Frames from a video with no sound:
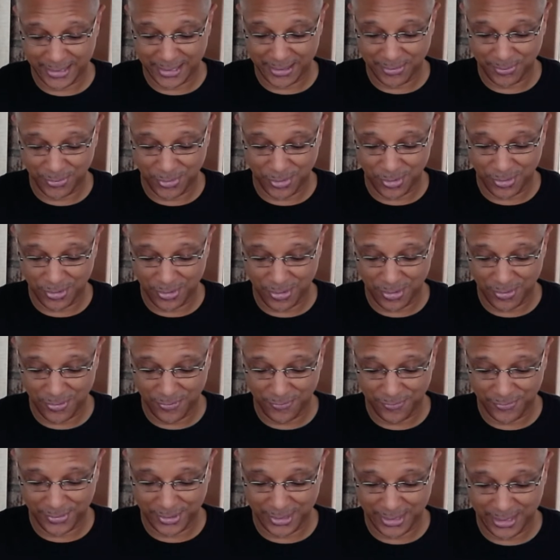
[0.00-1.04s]
get them all.
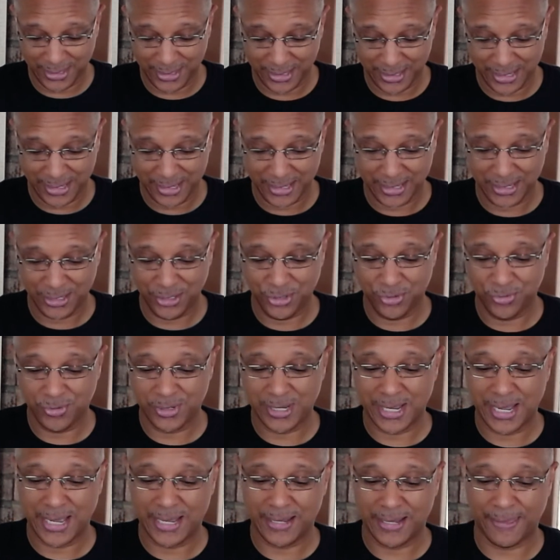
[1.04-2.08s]
Hopefully, you
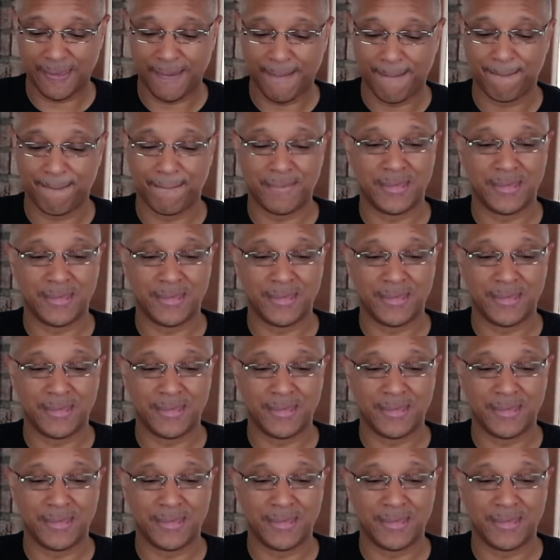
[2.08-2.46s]
got